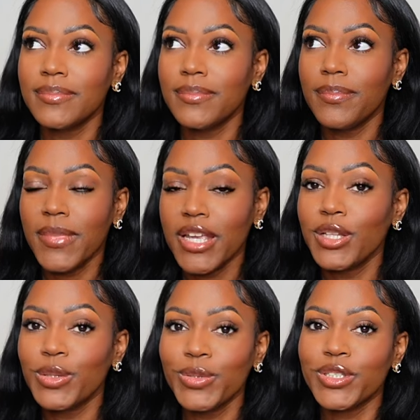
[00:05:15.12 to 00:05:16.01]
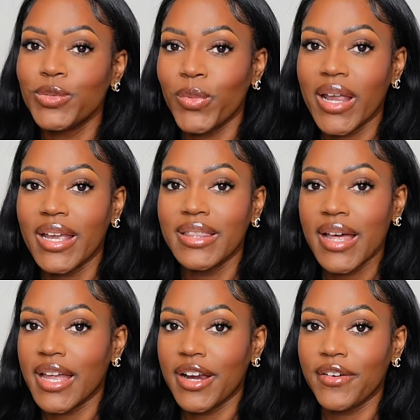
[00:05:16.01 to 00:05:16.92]
me losing weight in
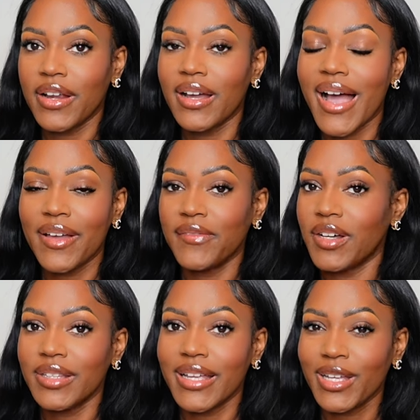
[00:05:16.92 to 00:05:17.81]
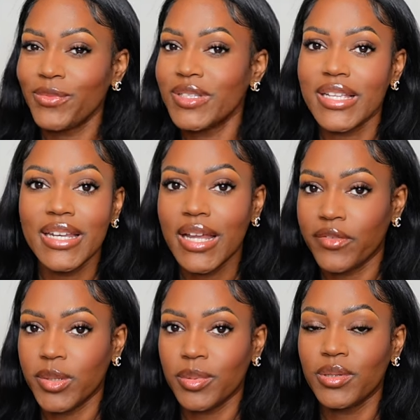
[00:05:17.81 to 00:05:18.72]
that area i felt like it was
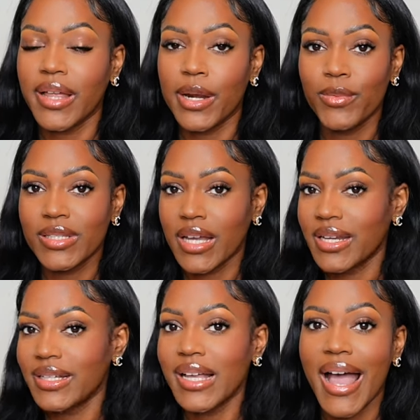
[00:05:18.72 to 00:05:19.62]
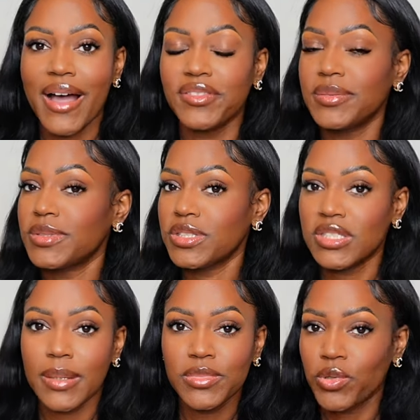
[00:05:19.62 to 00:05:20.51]
inevitable that it was gonna have some
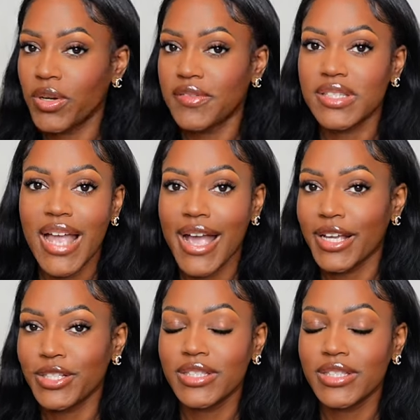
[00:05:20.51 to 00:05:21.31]
some sort of sagging